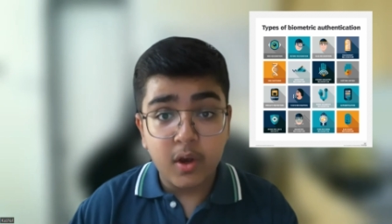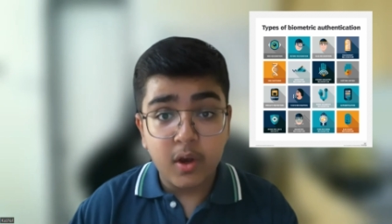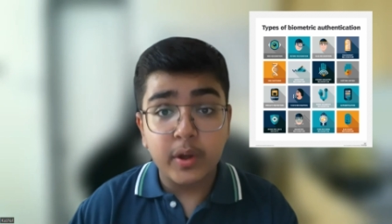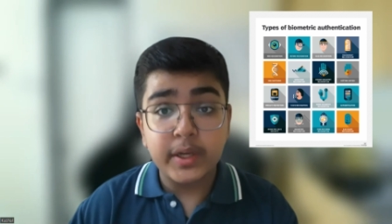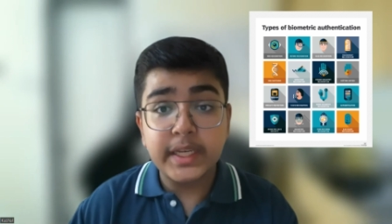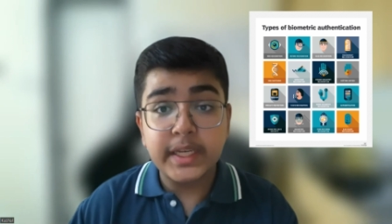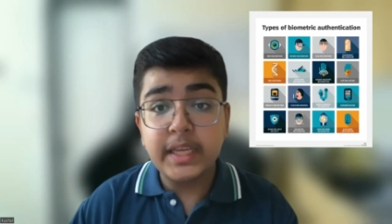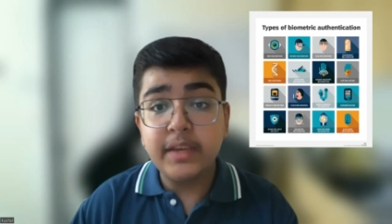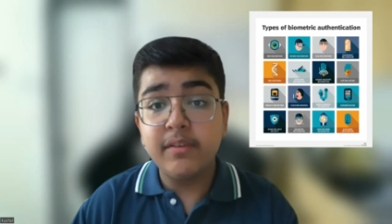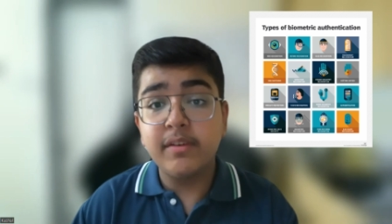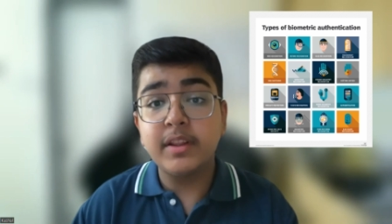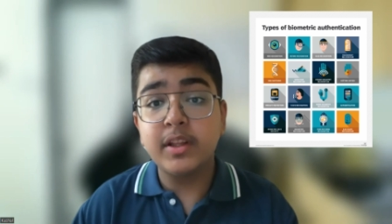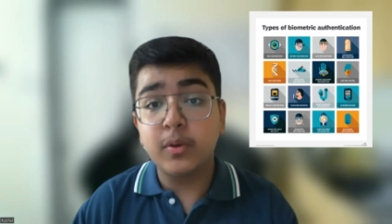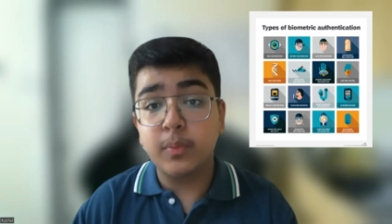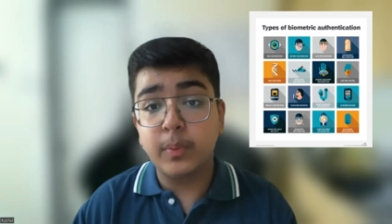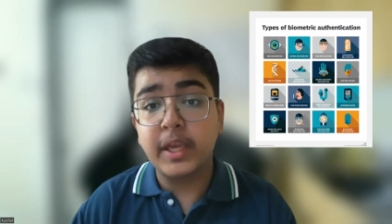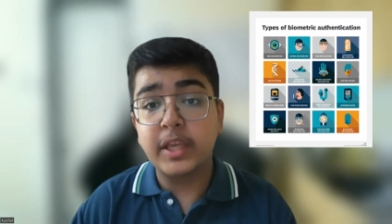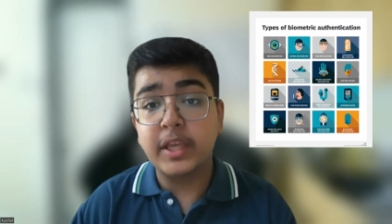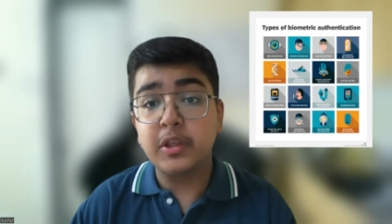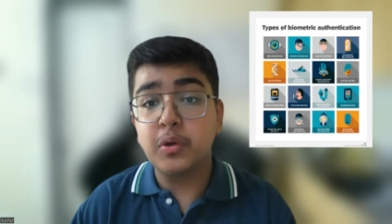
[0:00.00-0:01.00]
or even the
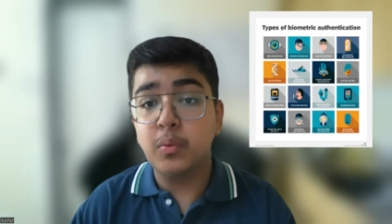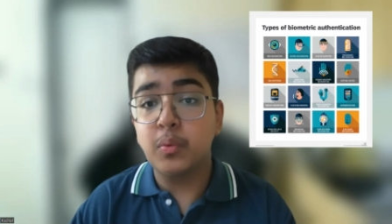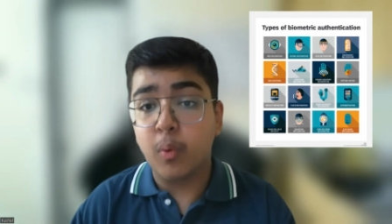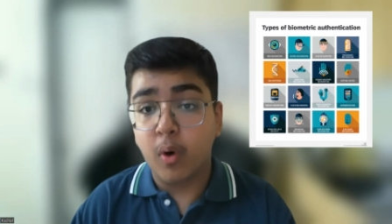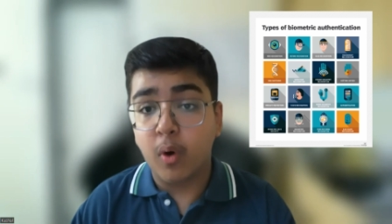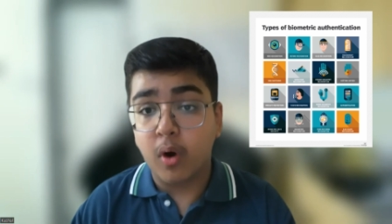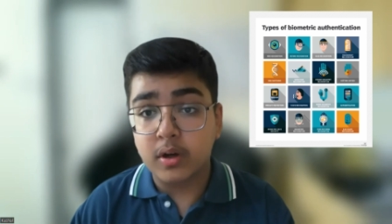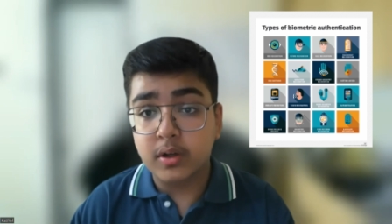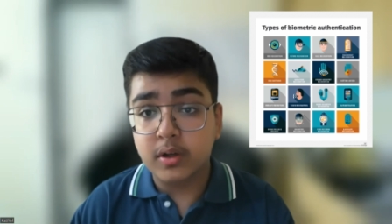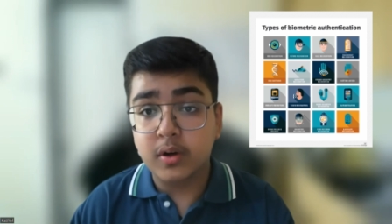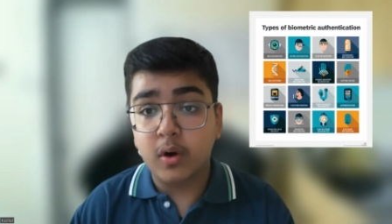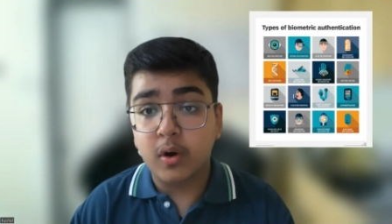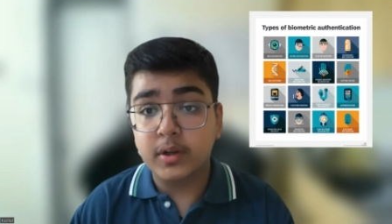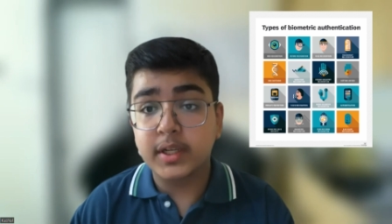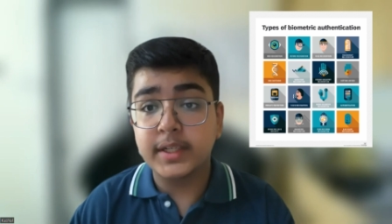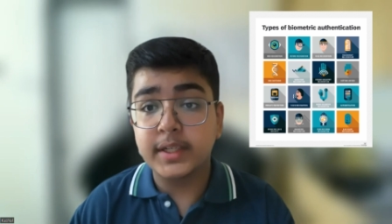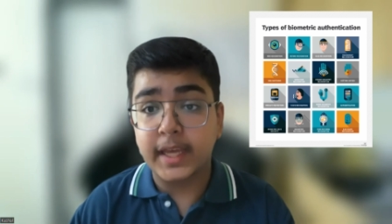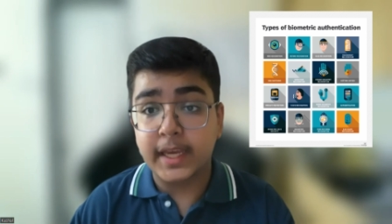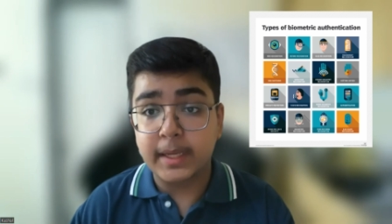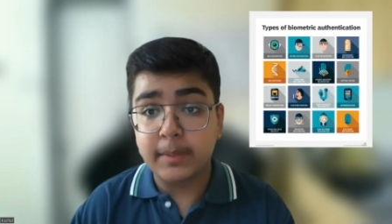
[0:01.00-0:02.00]
way you walk or
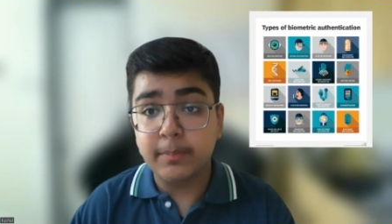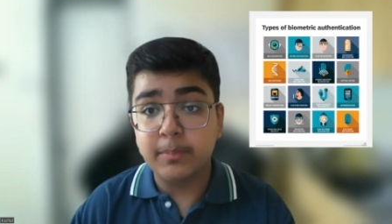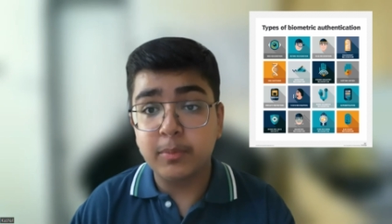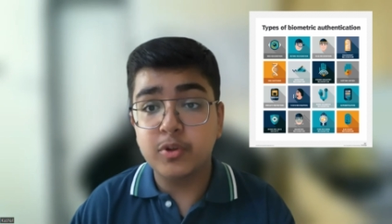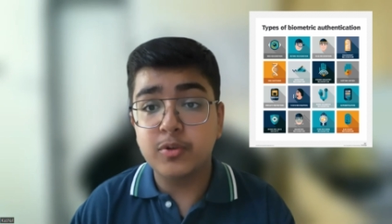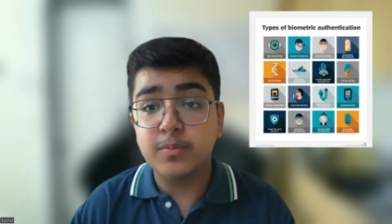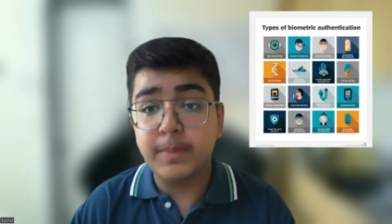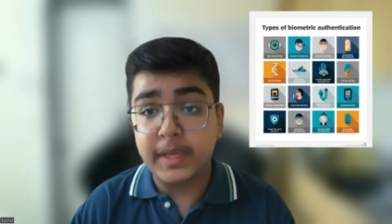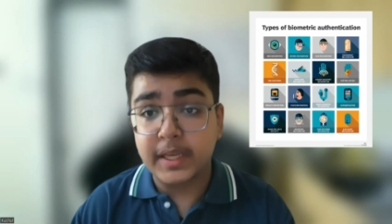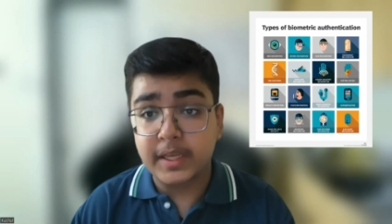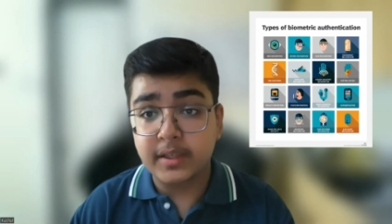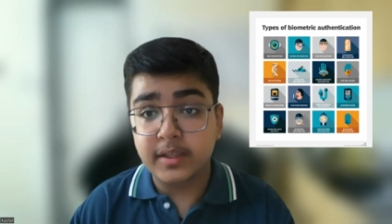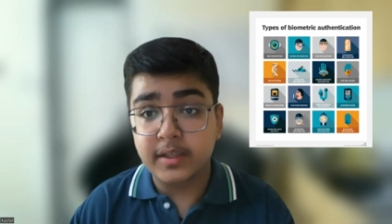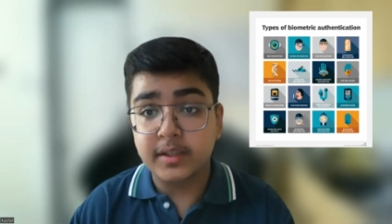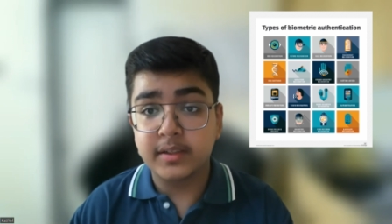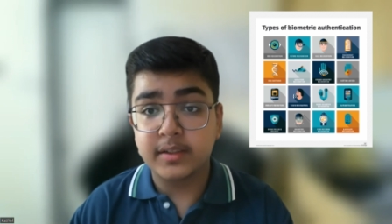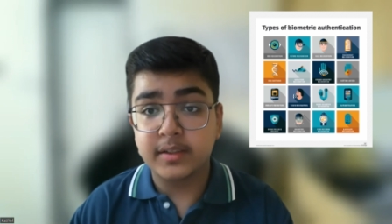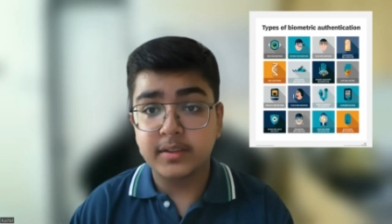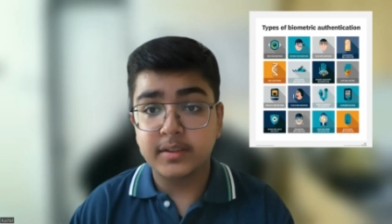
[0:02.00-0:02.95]
the type you speak.